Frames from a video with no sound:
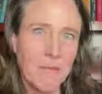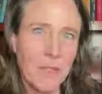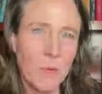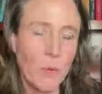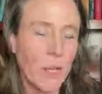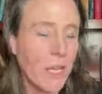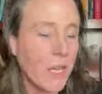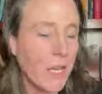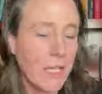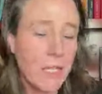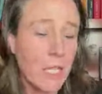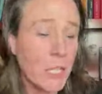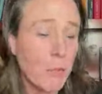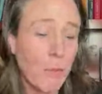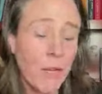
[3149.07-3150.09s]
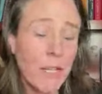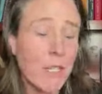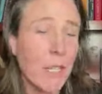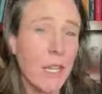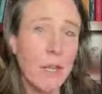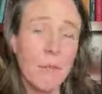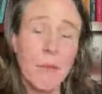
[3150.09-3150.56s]
We're getting into the
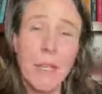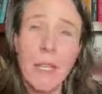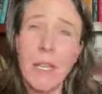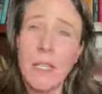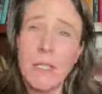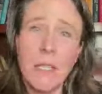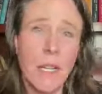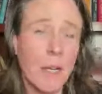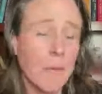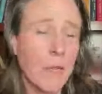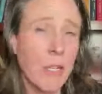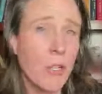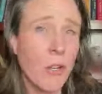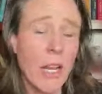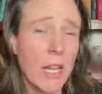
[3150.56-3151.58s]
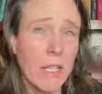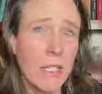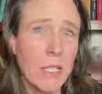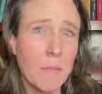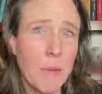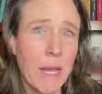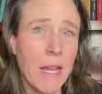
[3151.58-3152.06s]
springtime. It's time to get your
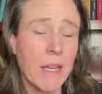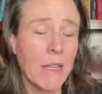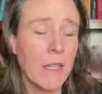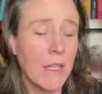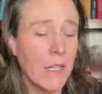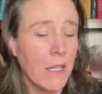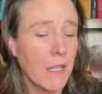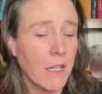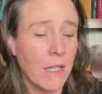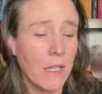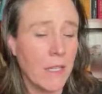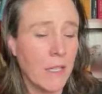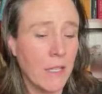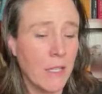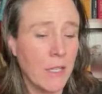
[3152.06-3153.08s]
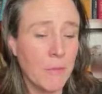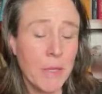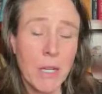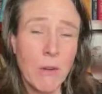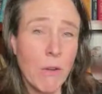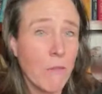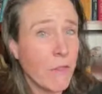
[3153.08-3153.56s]
hotness back. You
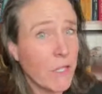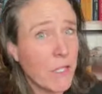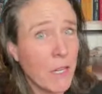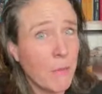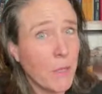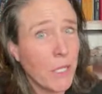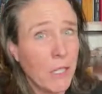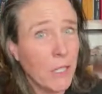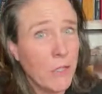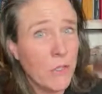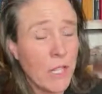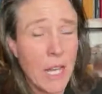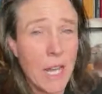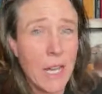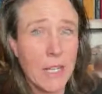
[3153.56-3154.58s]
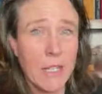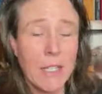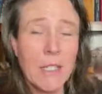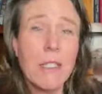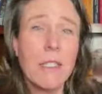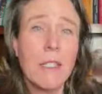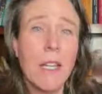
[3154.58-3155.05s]
know, over the summer, you lose the
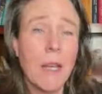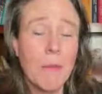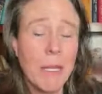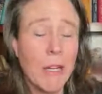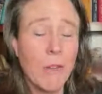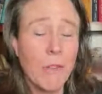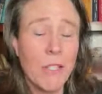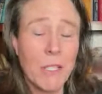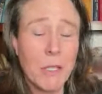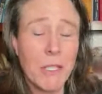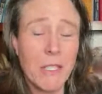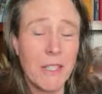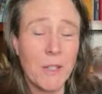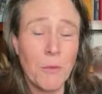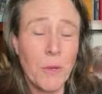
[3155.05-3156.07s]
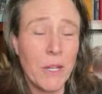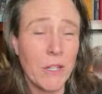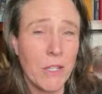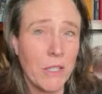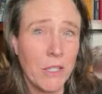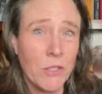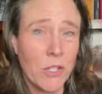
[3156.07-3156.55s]
hotness. I mean, over the winter,
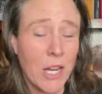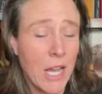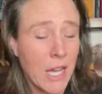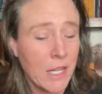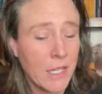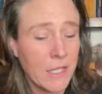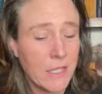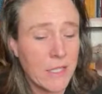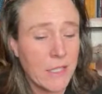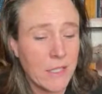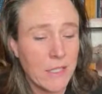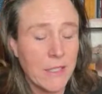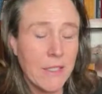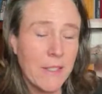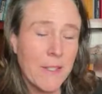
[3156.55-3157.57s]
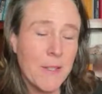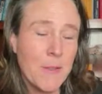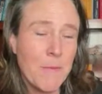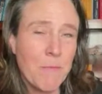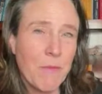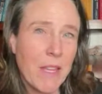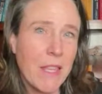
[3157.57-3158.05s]
you lose your hotness.
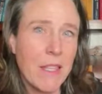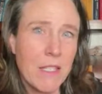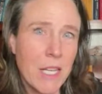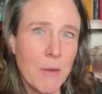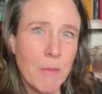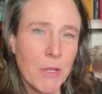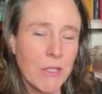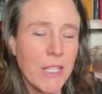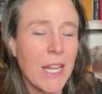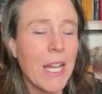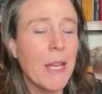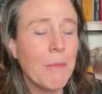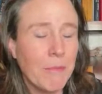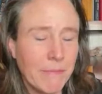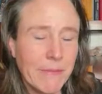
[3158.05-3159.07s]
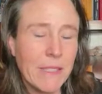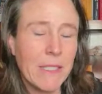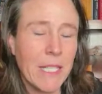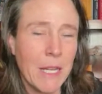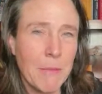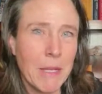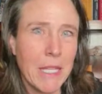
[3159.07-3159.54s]
In the summertime, it's
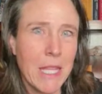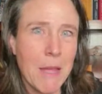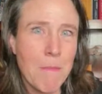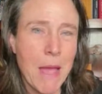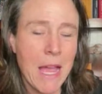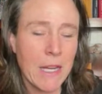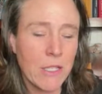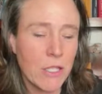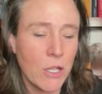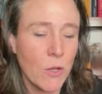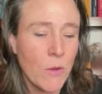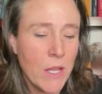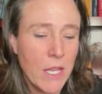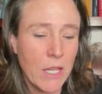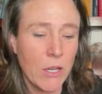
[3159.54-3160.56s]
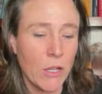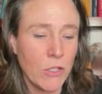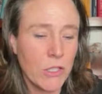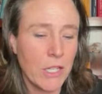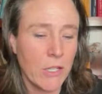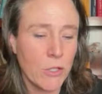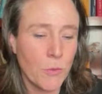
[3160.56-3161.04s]
time to get that back. So it all
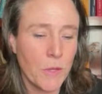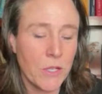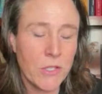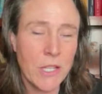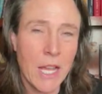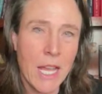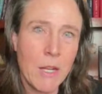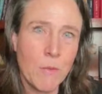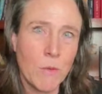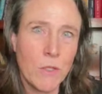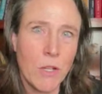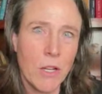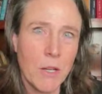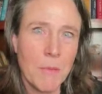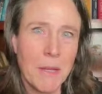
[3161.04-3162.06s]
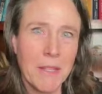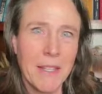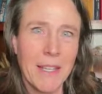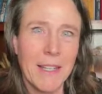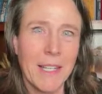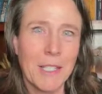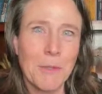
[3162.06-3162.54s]
starts with your diet, and we'll talk about
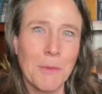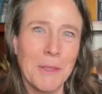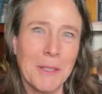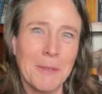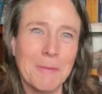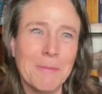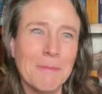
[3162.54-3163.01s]
that next week.